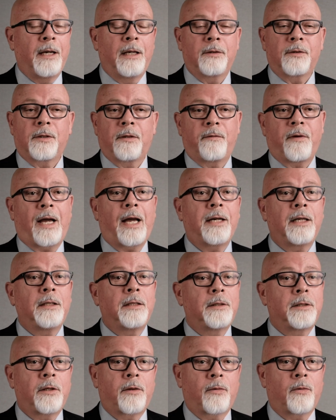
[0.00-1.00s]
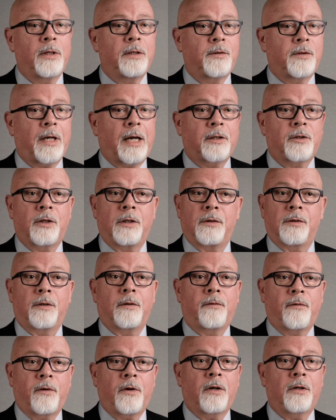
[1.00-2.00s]
It's divided into three sections.
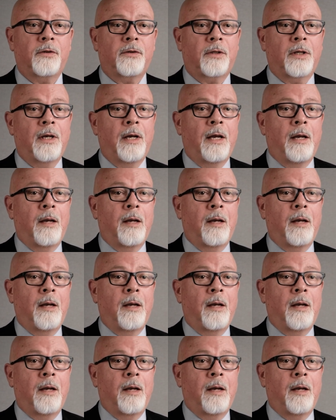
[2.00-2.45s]
The first